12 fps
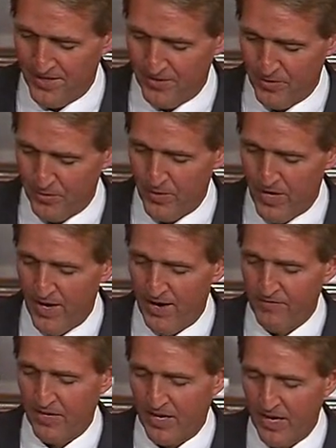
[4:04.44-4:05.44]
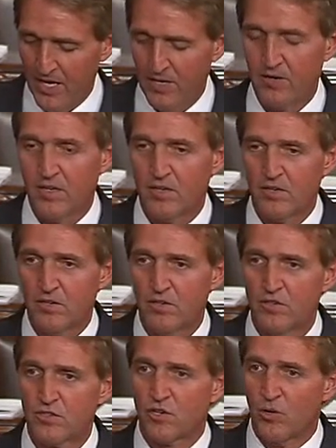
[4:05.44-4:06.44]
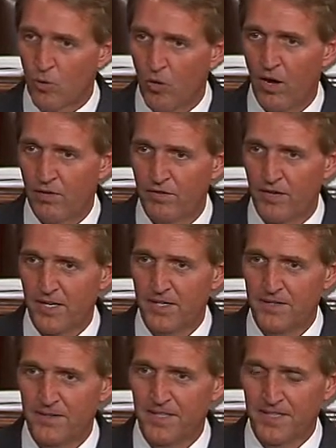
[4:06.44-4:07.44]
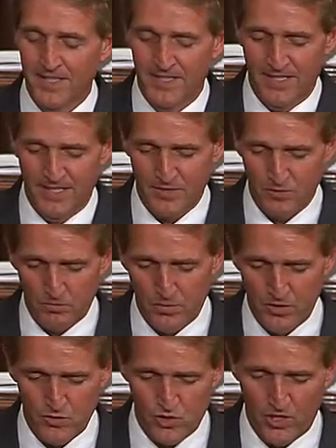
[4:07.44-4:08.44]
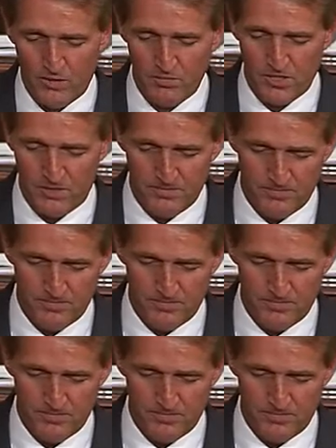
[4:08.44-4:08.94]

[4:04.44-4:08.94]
when we have a candidate so qualified as Roberta Jacobson.